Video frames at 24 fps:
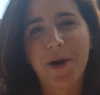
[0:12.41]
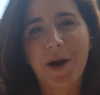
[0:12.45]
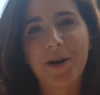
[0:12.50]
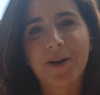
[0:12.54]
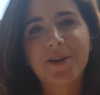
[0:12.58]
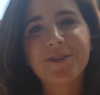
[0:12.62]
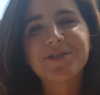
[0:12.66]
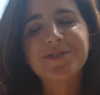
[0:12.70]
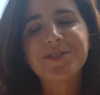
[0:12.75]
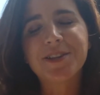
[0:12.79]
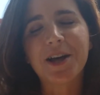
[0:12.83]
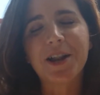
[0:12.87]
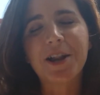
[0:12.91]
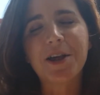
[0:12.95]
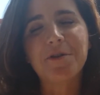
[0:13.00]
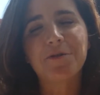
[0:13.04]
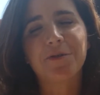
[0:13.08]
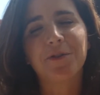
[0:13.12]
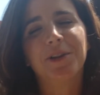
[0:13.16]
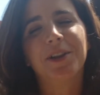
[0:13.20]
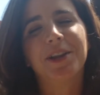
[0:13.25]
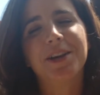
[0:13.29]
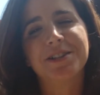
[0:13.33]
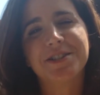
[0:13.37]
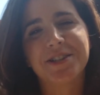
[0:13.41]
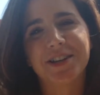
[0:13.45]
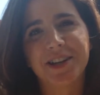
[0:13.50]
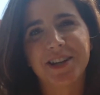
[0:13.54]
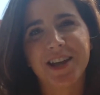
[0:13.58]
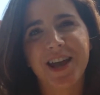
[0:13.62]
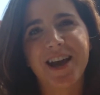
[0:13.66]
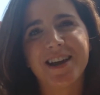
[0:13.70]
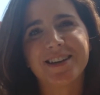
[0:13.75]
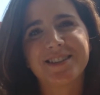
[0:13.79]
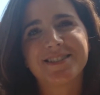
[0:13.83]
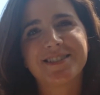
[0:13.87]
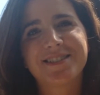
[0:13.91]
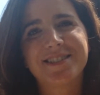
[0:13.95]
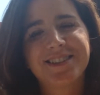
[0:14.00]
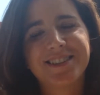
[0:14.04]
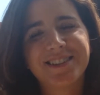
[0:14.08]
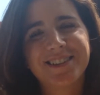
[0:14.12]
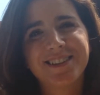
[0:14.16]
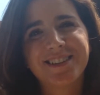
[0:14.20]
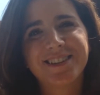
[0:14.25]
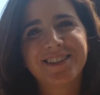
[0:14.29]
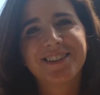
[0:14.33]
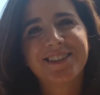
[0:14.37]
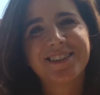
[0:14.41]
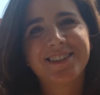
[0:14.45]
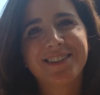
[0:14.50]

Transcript: Comparative Study of Religion, yes.